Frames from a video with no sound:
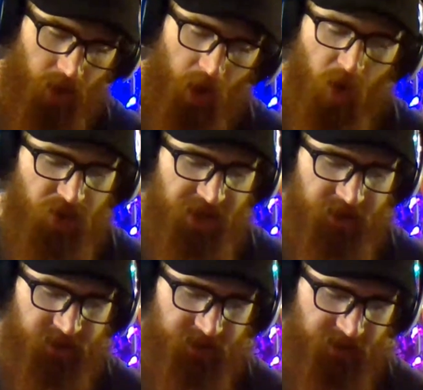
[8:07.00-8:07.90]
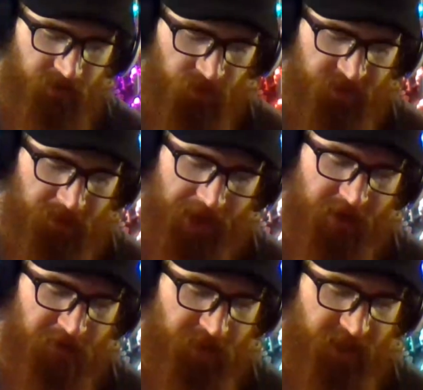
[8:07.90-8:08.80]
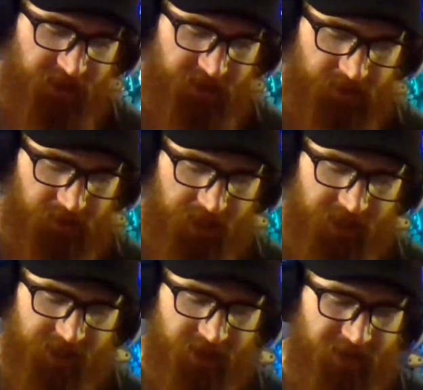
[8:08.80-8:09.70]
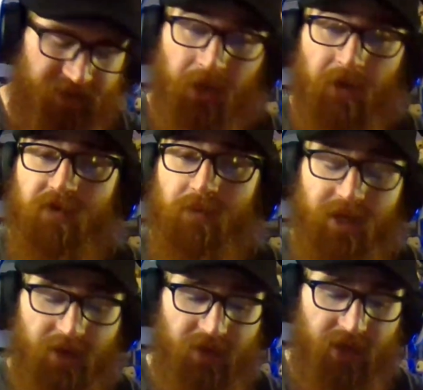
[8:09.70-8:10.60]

Ho Yinsen was a man of peace. He didn't deserve to be in the